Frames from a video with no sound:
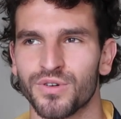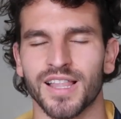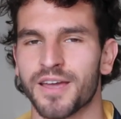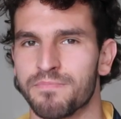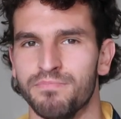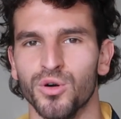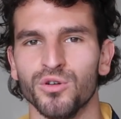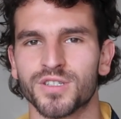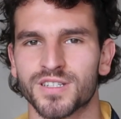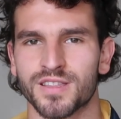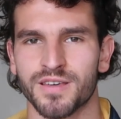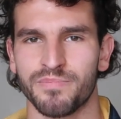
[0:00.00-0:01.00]
They like
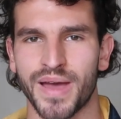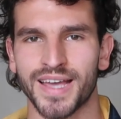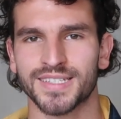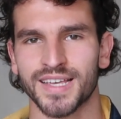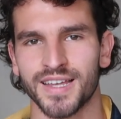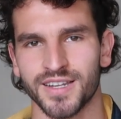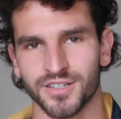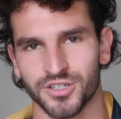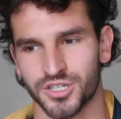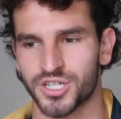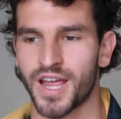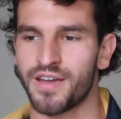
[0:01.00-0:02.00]
boost the bass end and
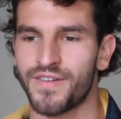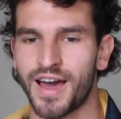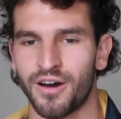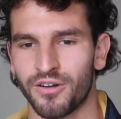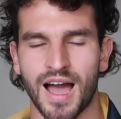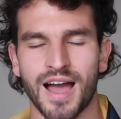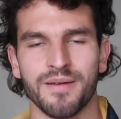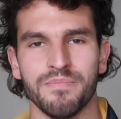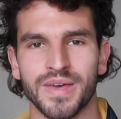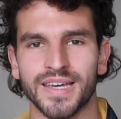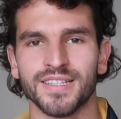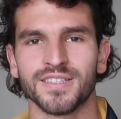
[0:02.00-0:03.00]
shave out high
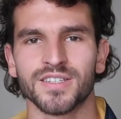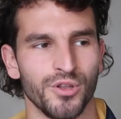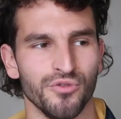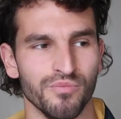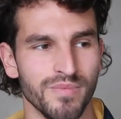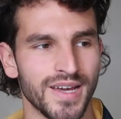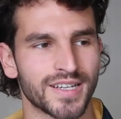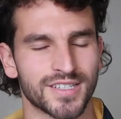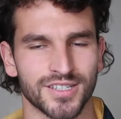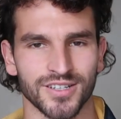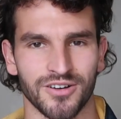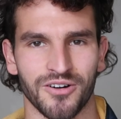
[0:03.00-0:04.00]
mids. When you
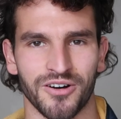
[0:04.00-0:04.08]
mix